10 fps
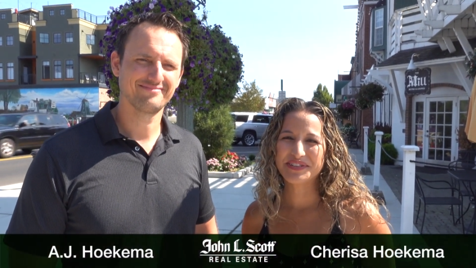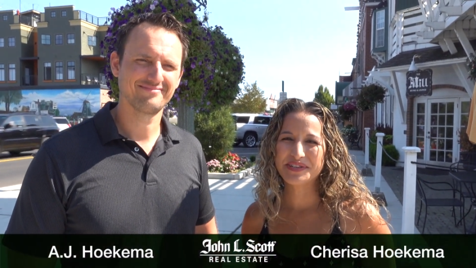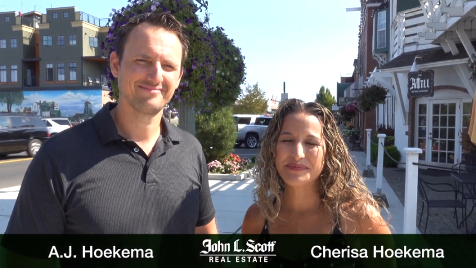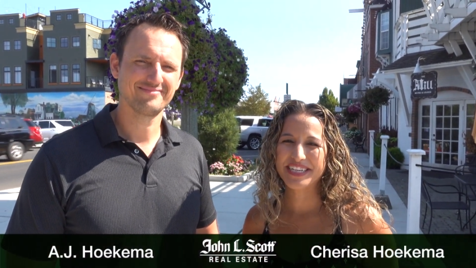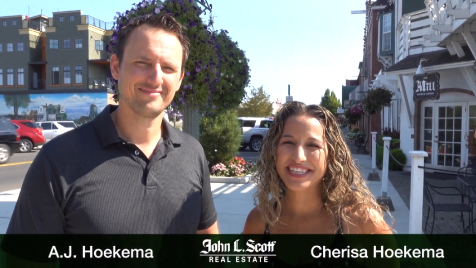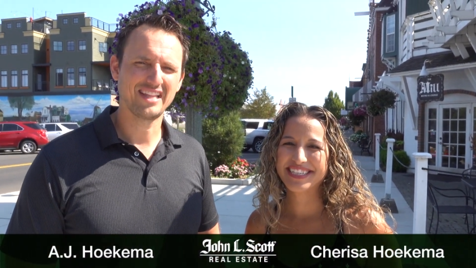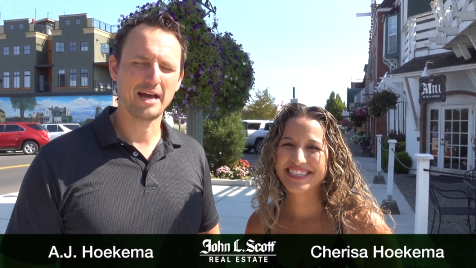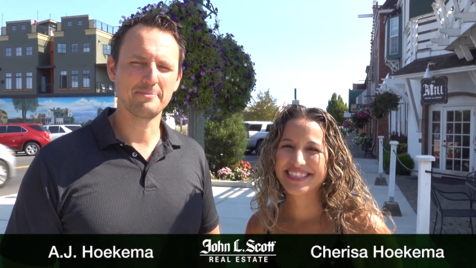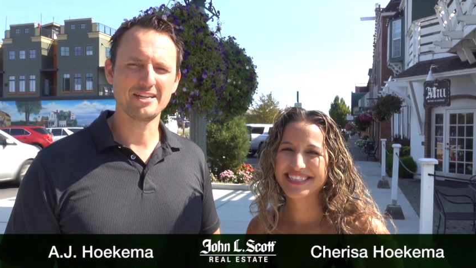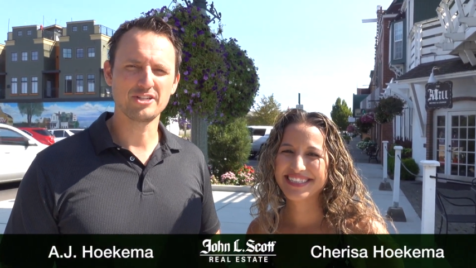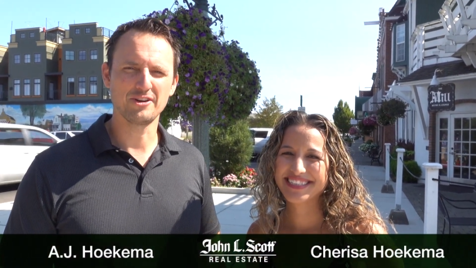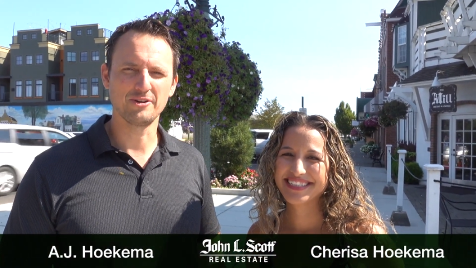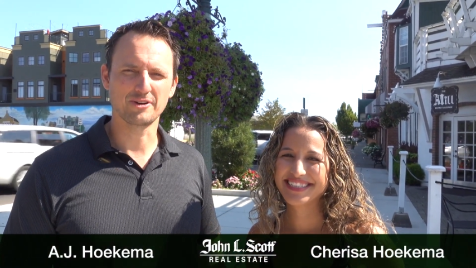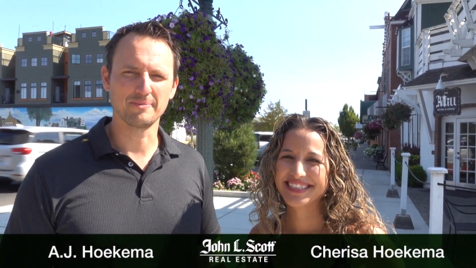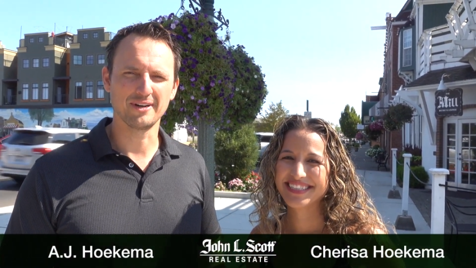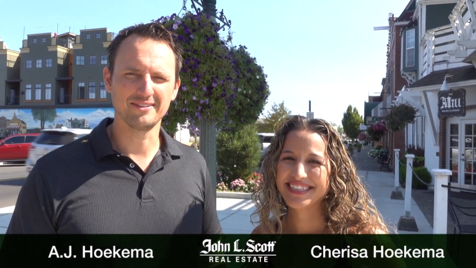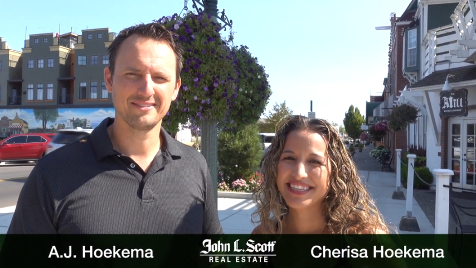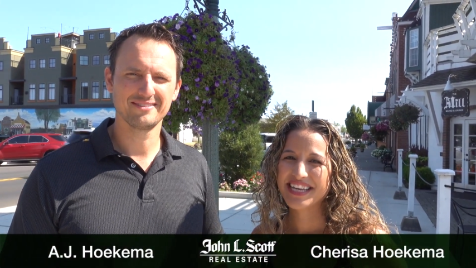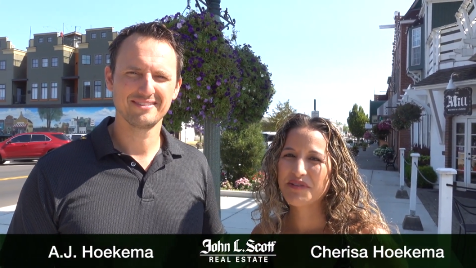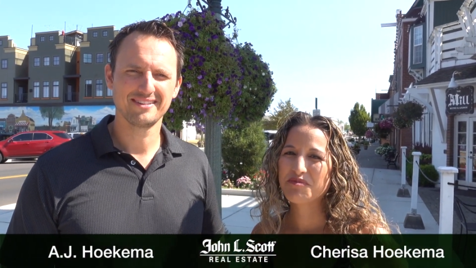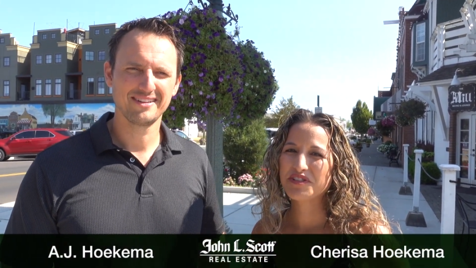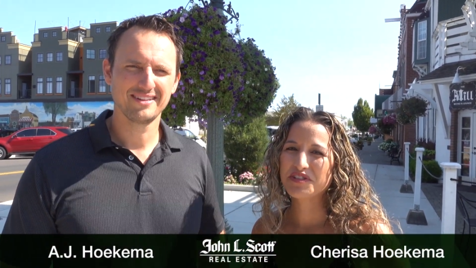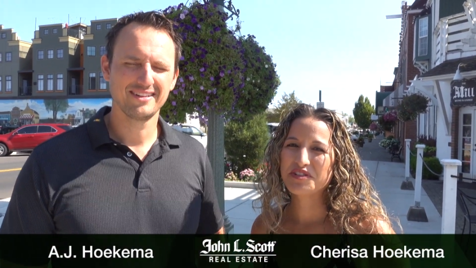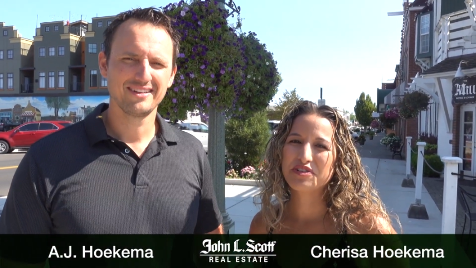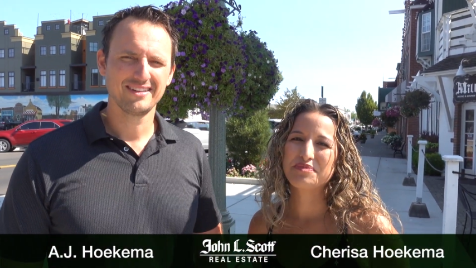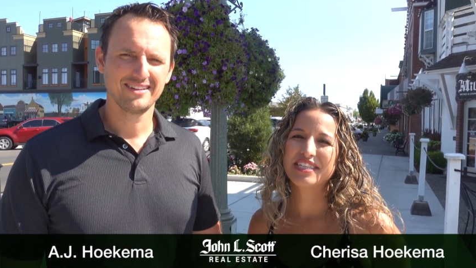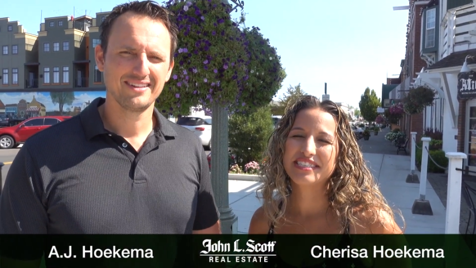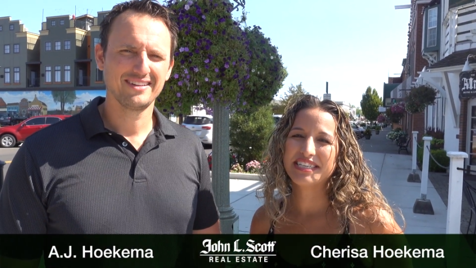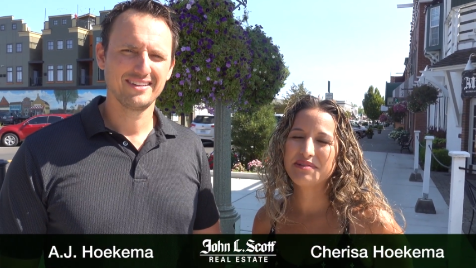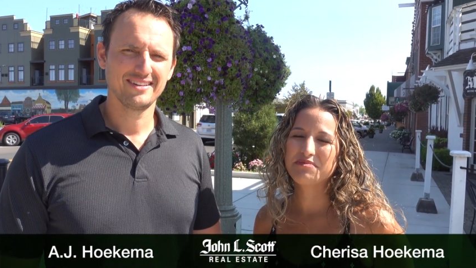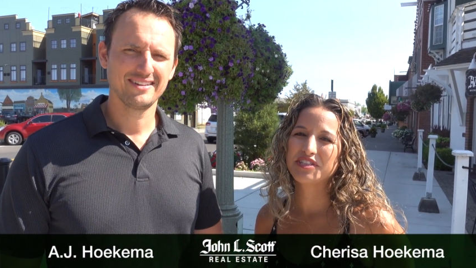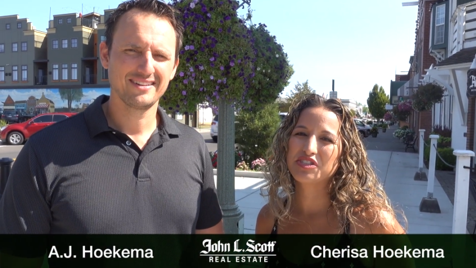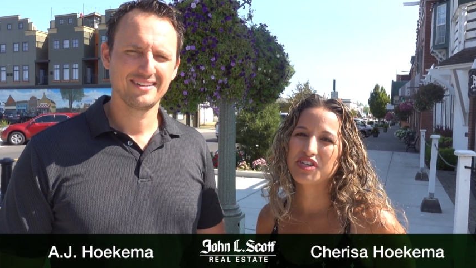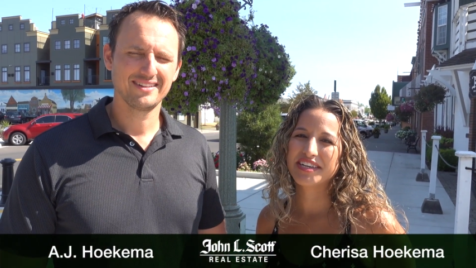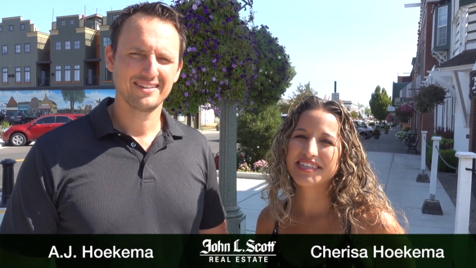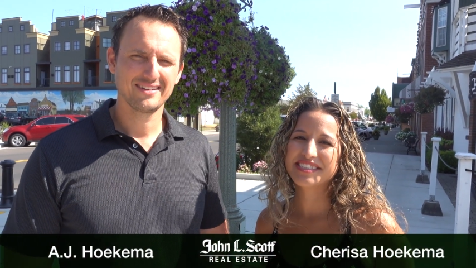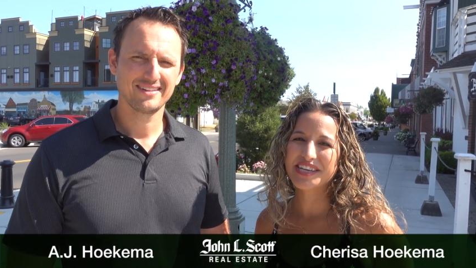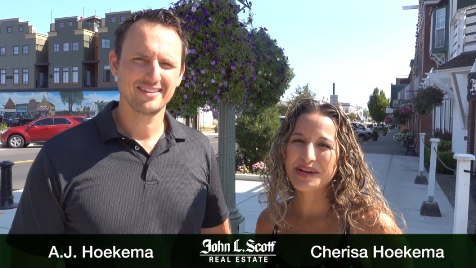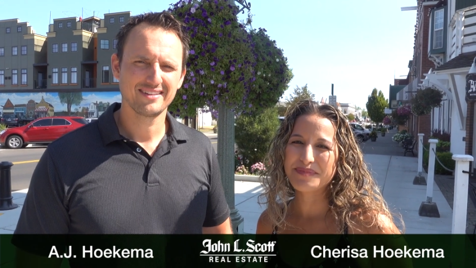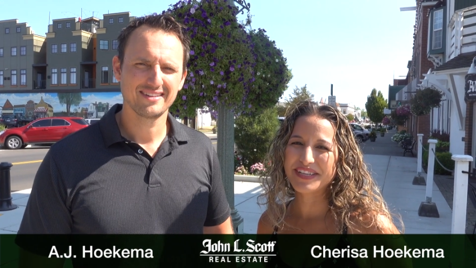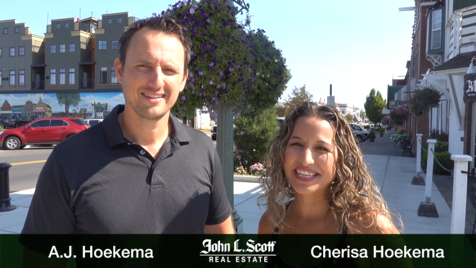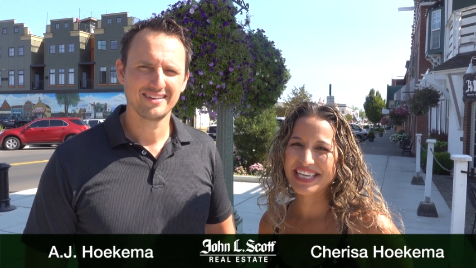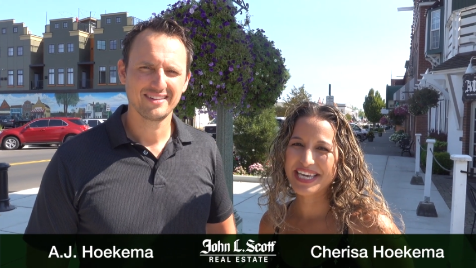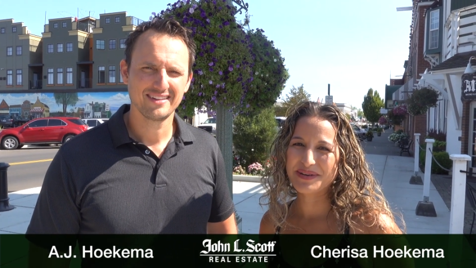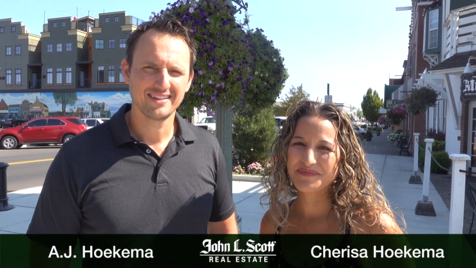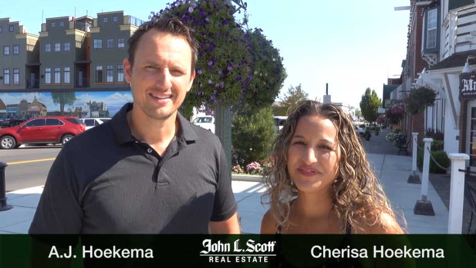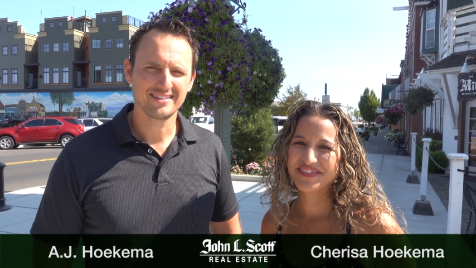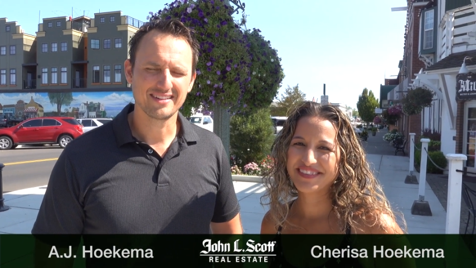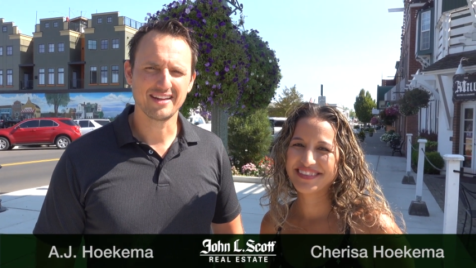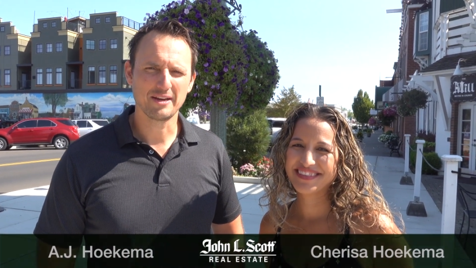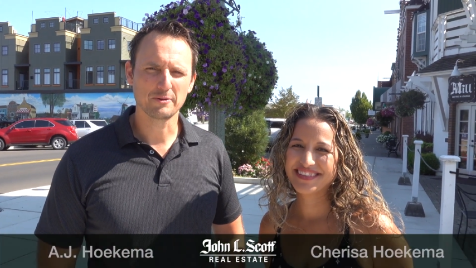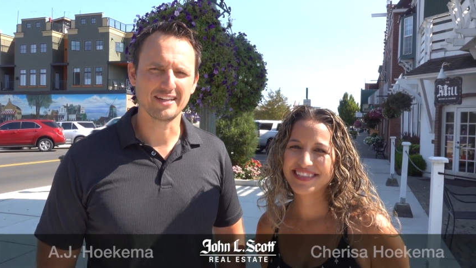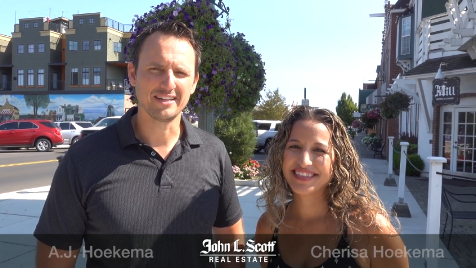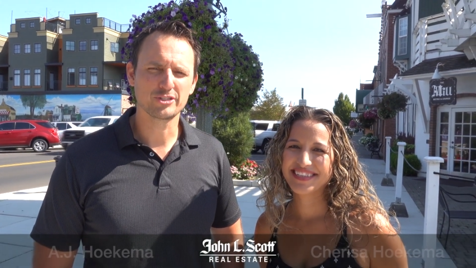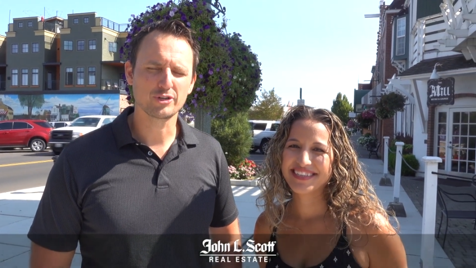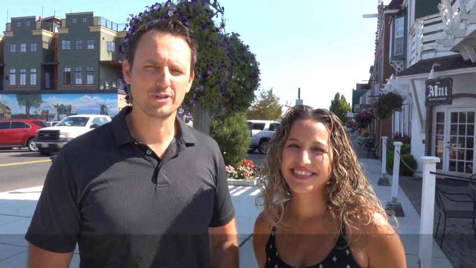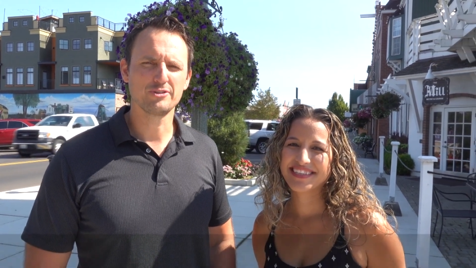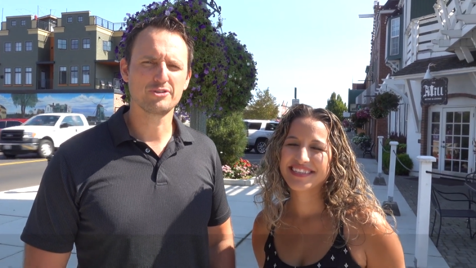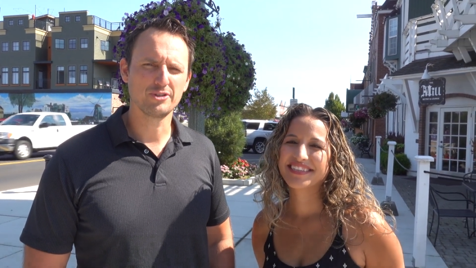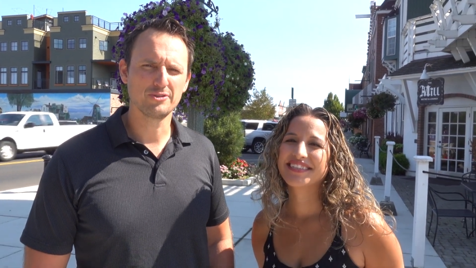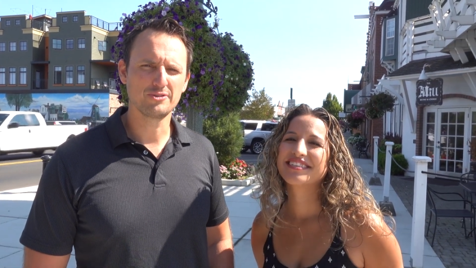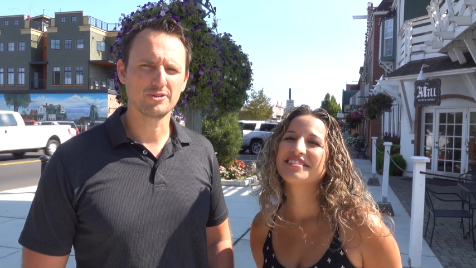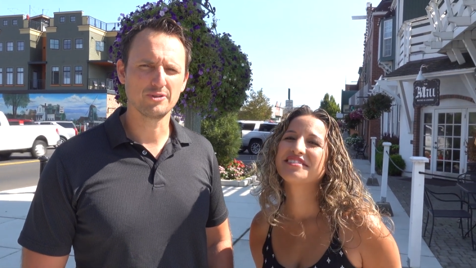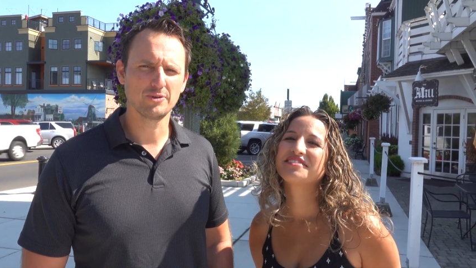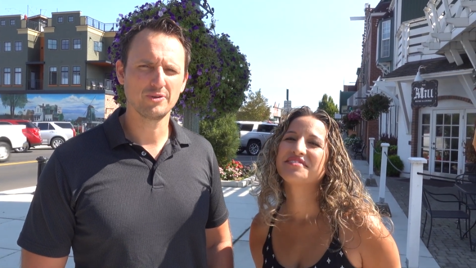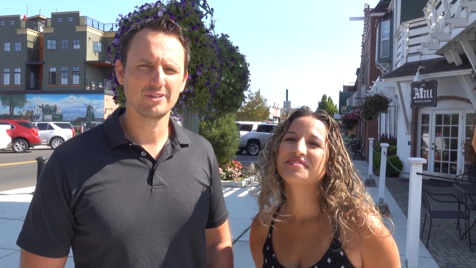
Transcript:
Speaker 1: Hoekema. And I'm
Speaker 2: AJ Hoekema.
Speaker 1: And we're the Hoekema team with John L. Scott Bellingham.
Speaker 2: Today we're going to introduce you to